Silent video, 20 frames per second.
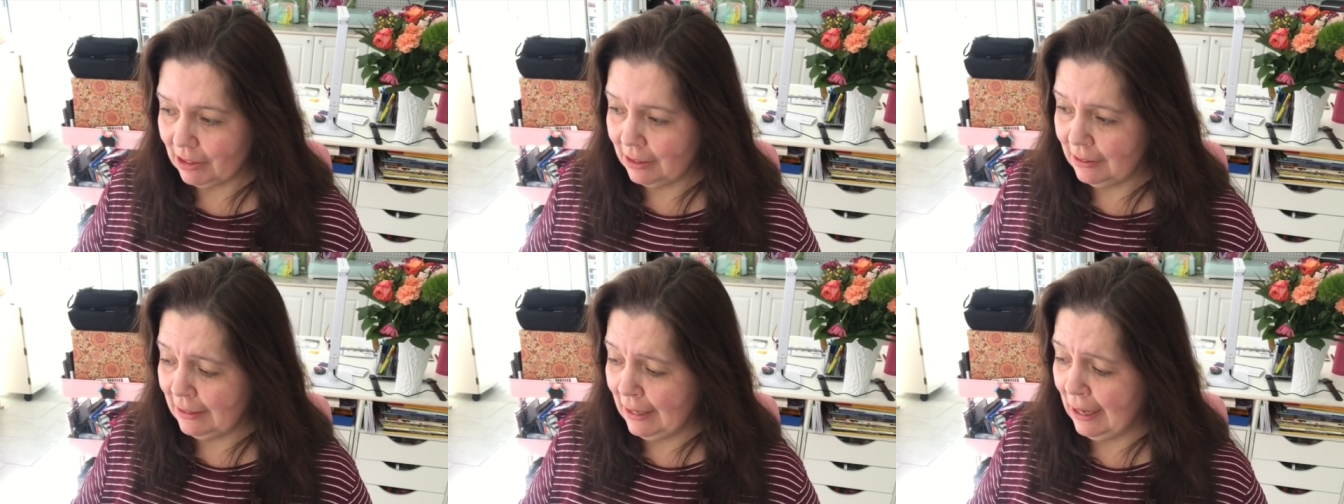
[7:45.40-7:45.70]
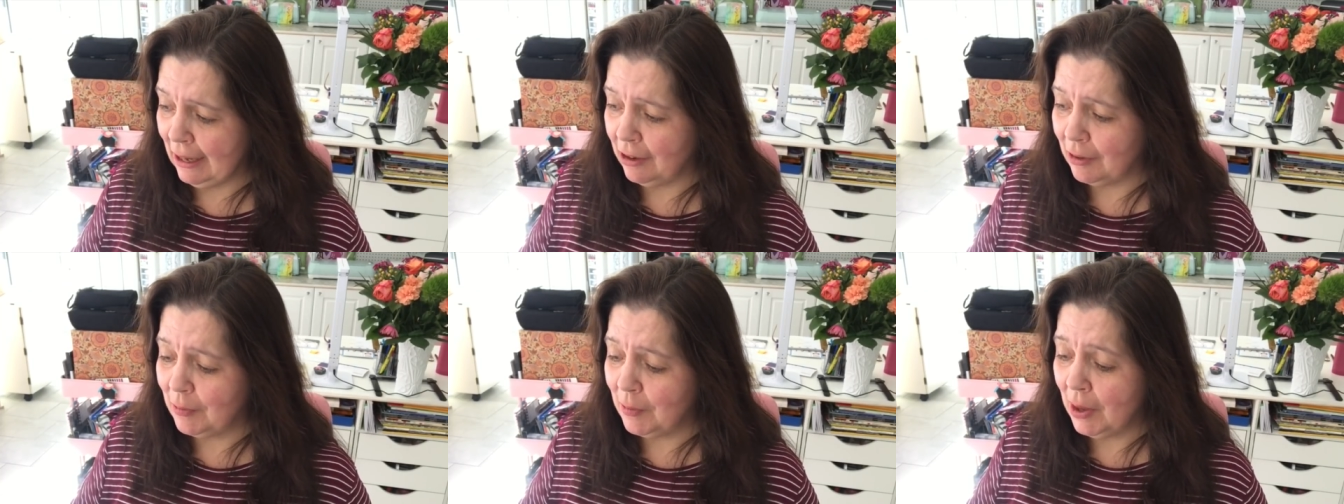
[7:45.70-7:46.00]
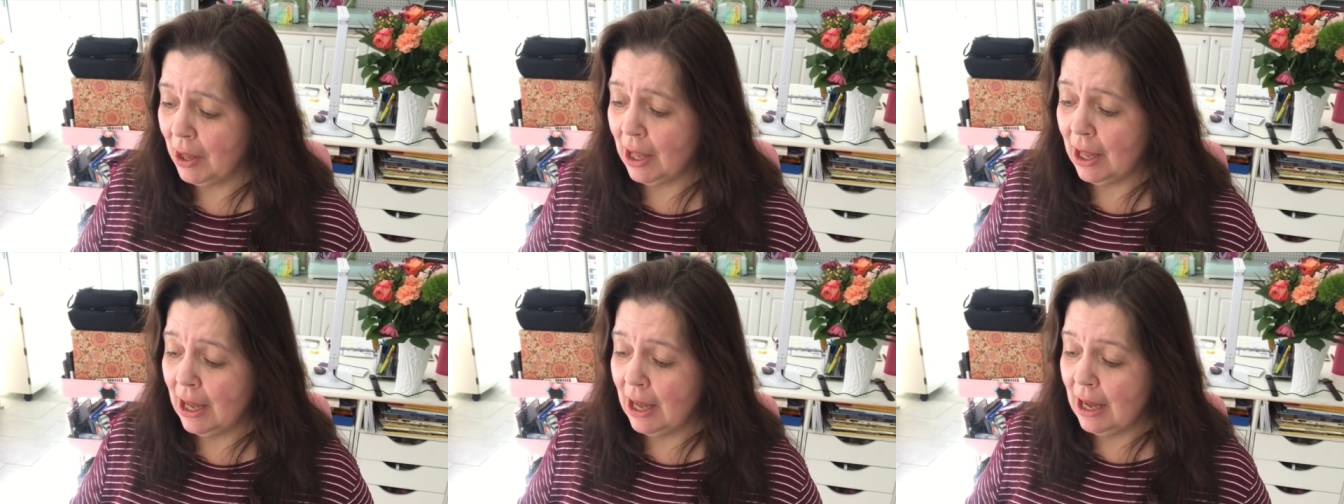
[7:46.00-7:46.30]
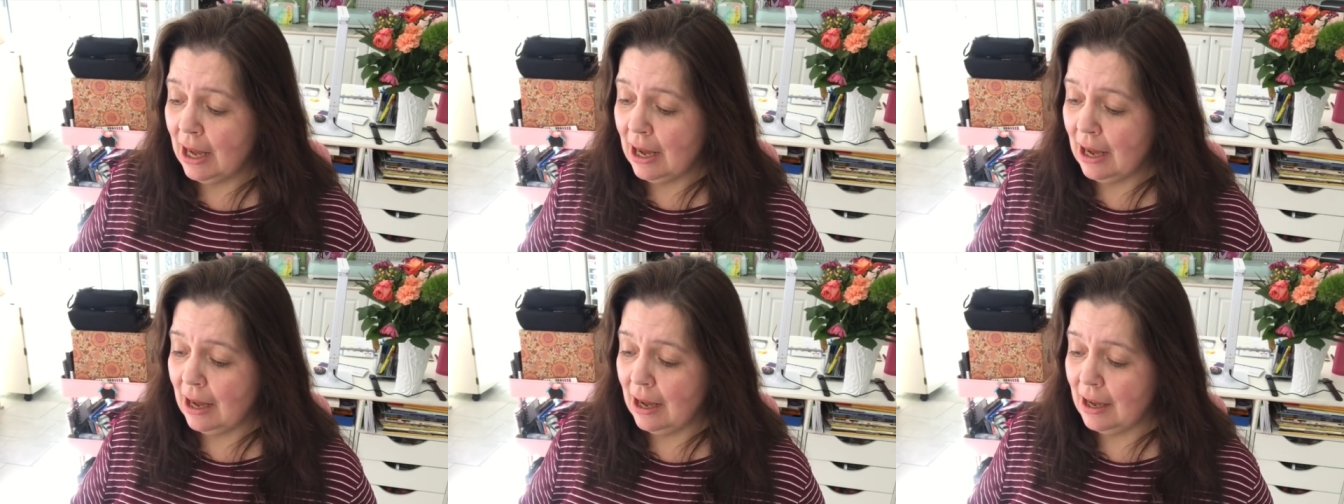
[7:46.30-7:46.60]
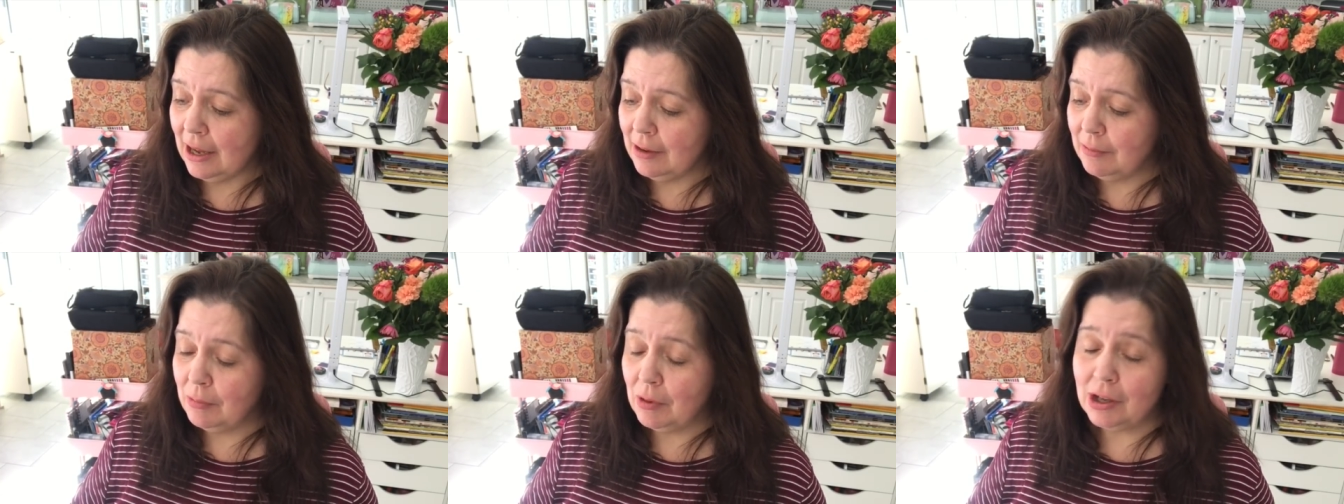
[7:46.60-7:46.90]
Now,
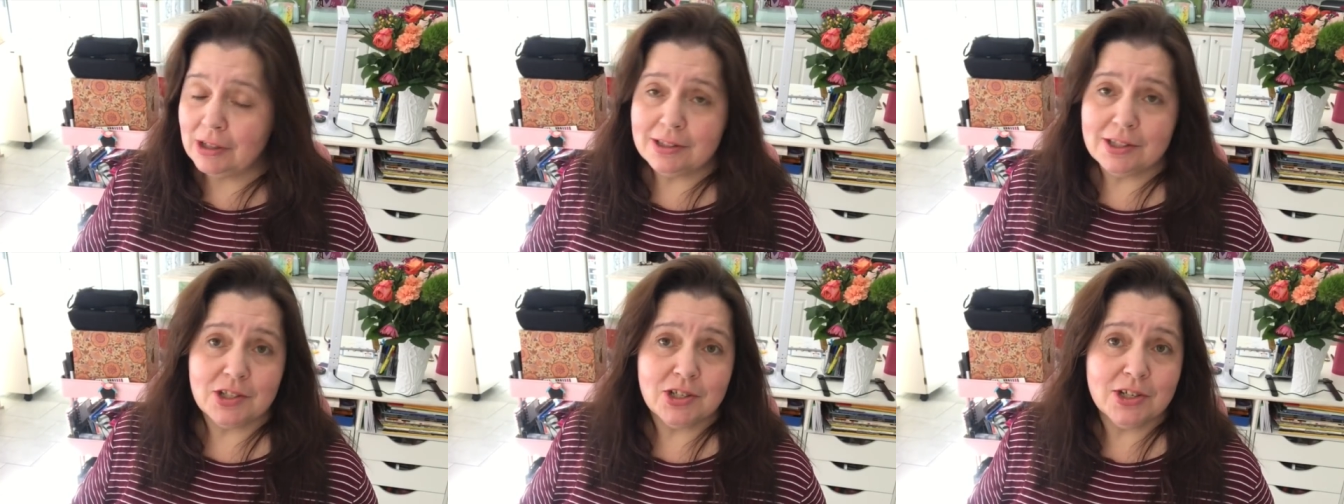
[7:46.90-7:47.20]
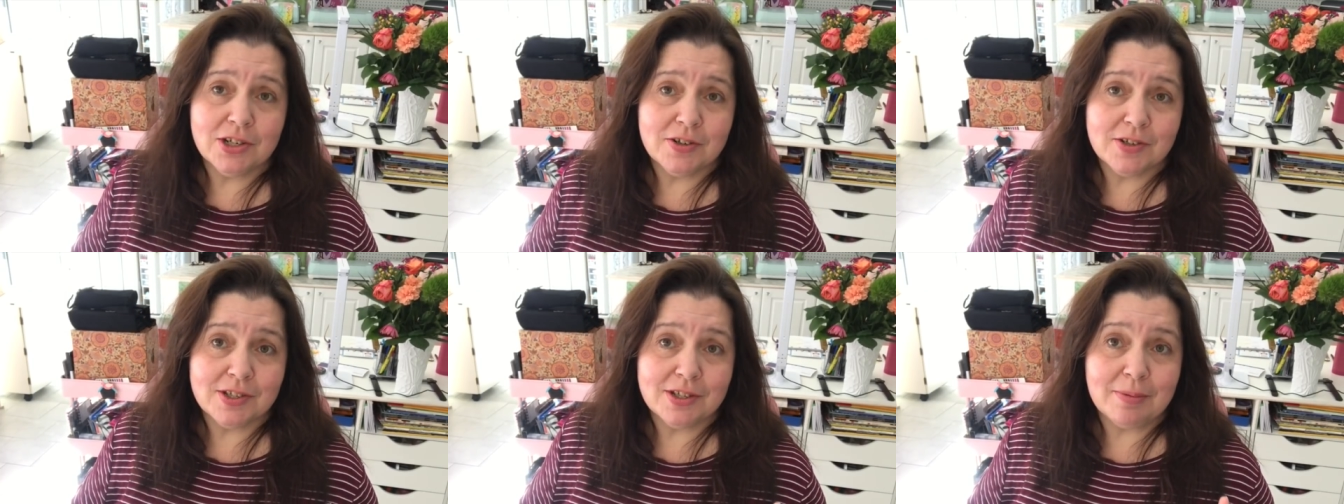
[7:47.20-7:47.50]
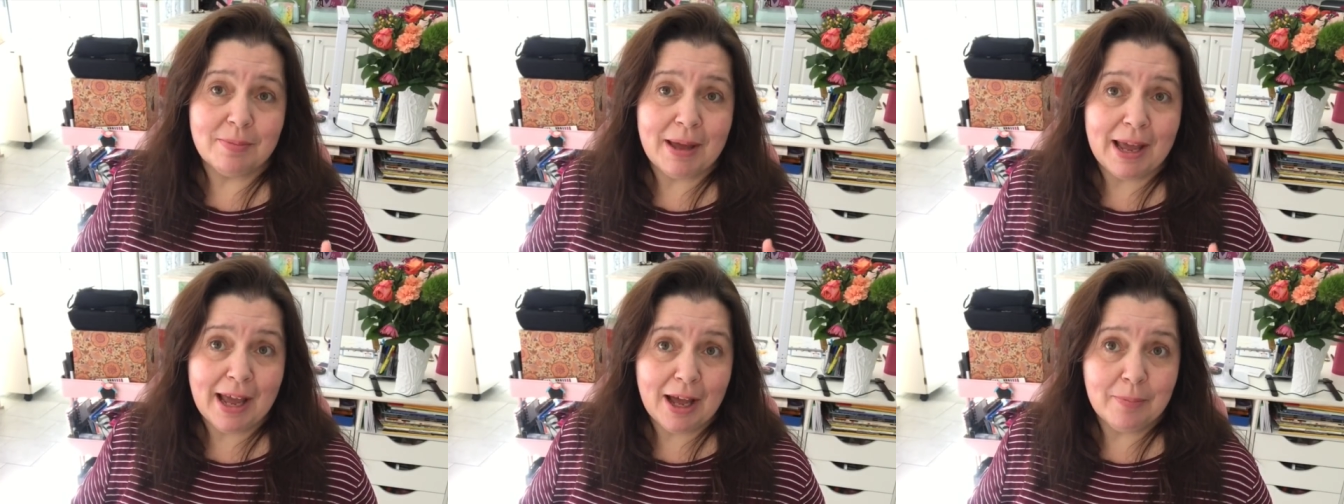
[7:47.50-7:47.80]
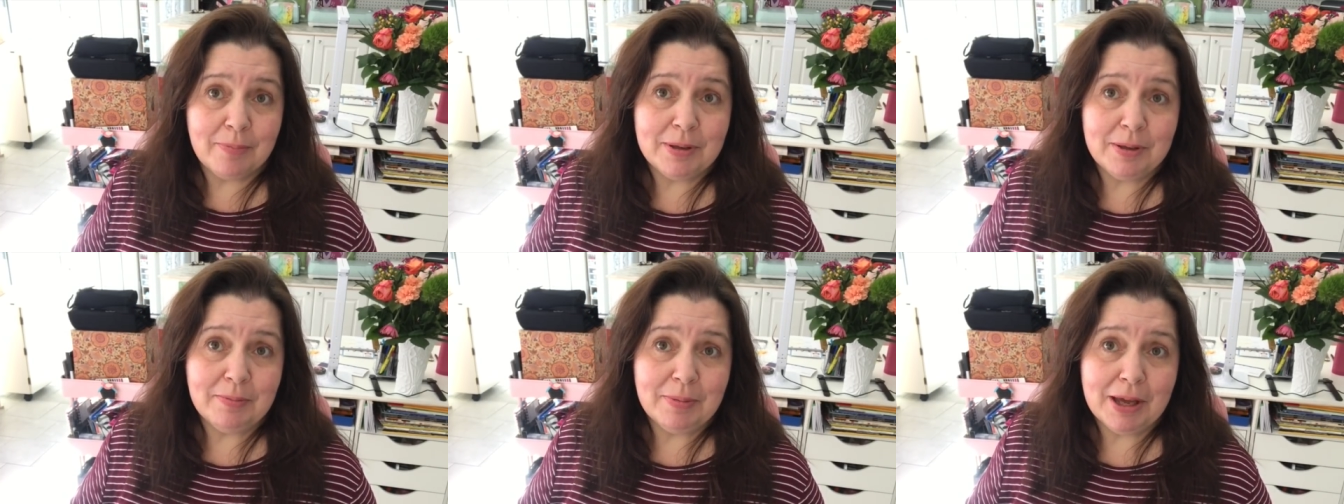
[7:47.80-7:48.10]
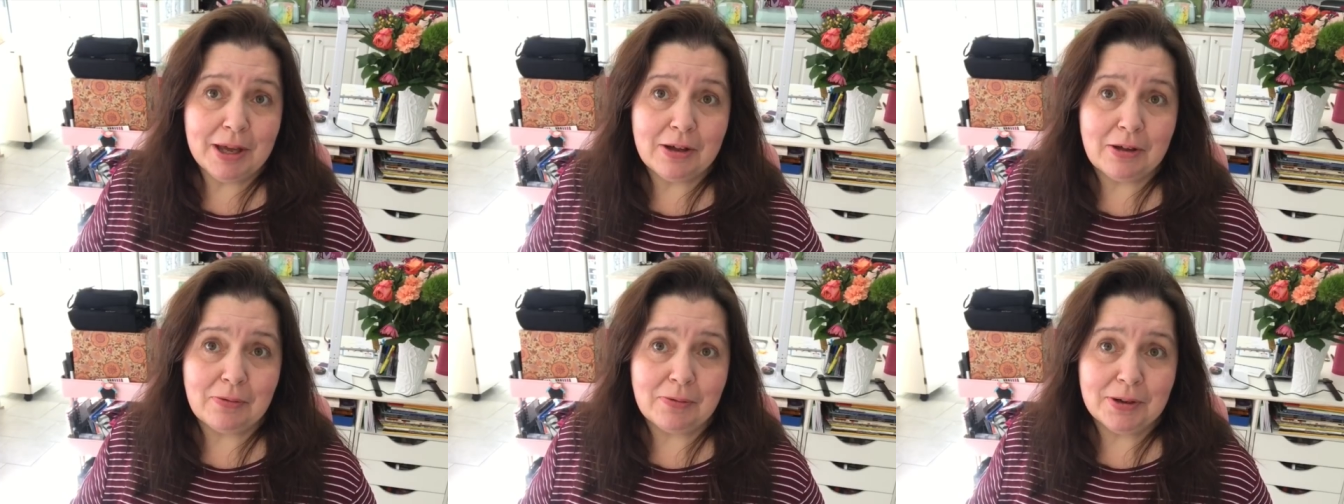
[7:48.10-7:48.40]
I want to share some happy
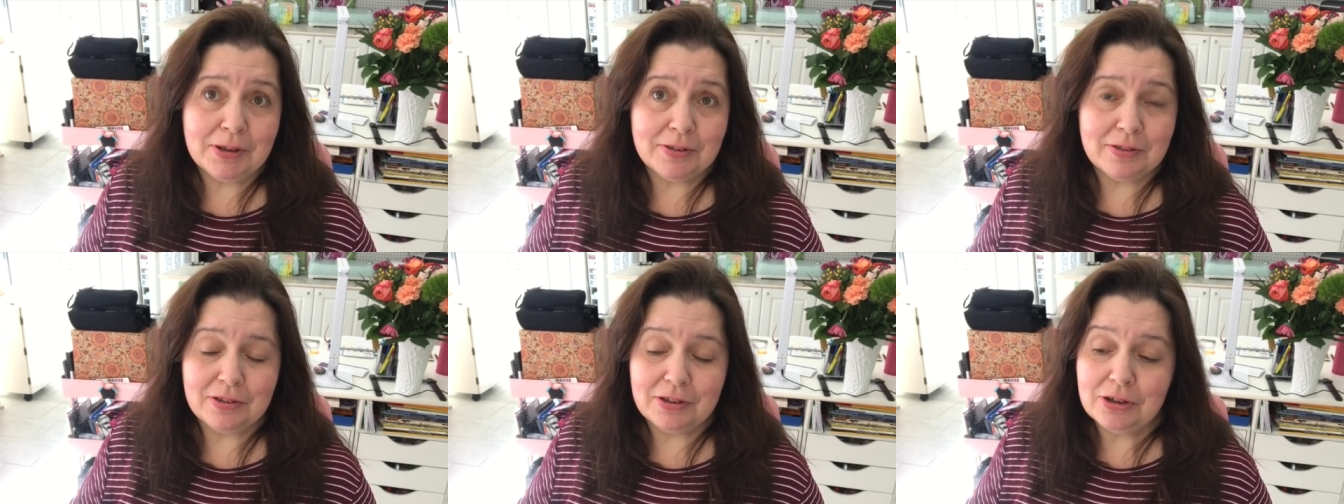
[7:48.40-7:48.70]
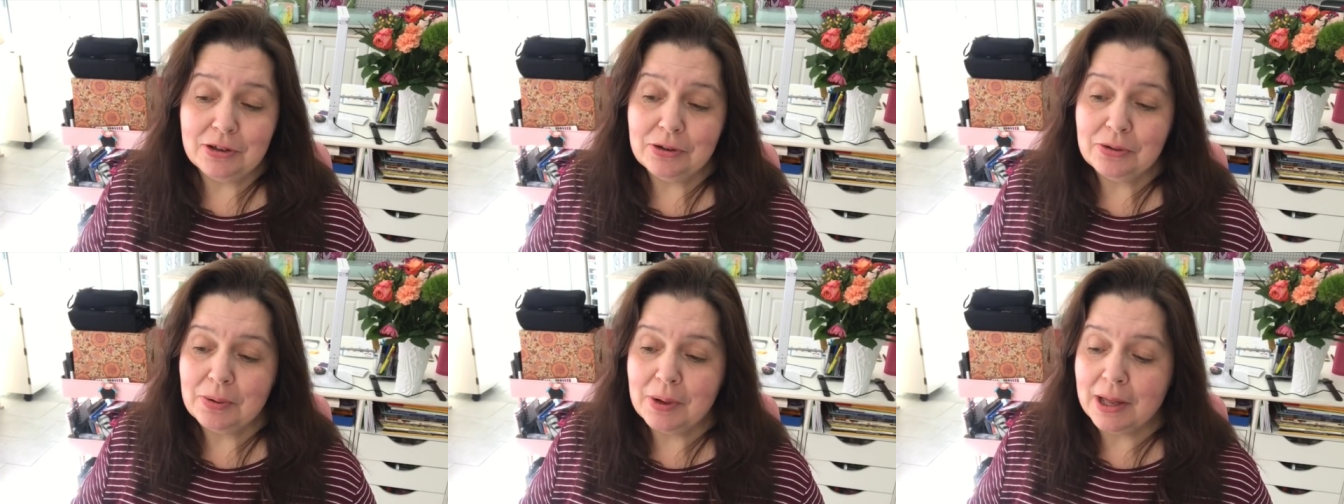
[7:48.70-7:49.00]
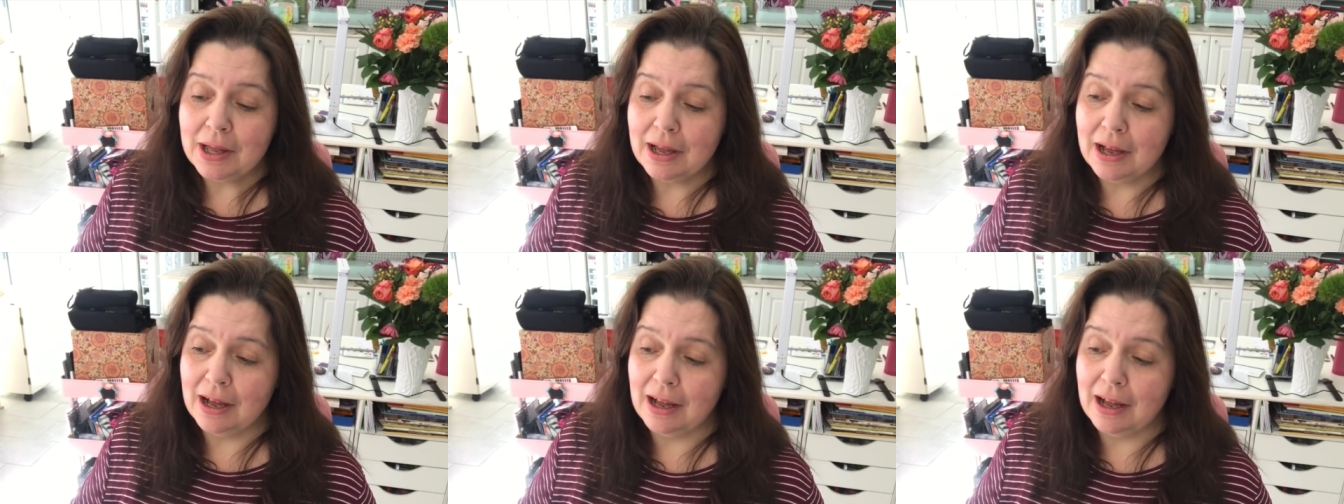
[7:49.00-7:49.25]
mail with you.